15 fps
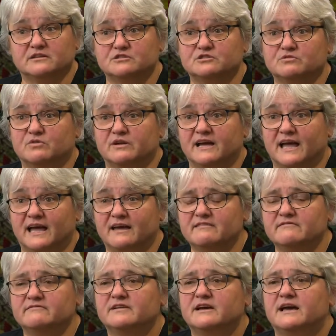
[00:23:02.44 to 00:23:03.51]
as you want to
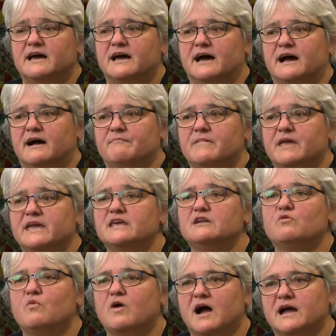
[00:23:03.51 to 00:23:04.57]
have in a
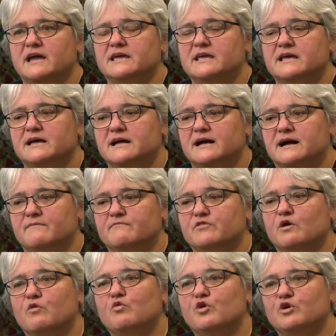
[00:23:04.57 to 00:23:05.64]
way
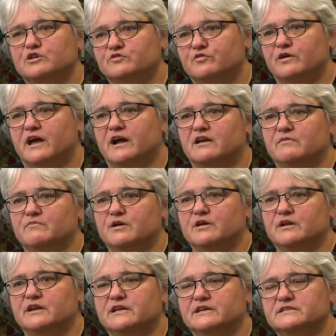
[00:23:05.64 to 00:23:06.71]
that works for our
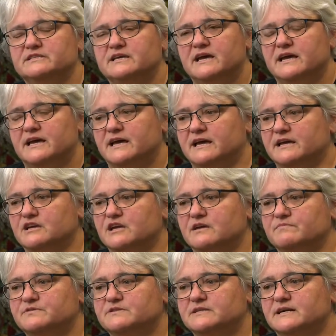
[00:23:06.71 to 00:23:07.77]
communities and
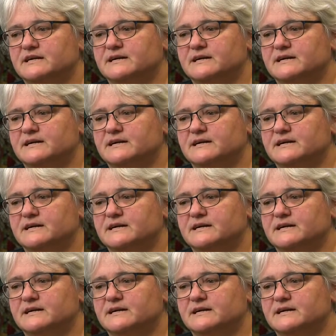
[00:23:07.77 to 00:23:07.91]
keeps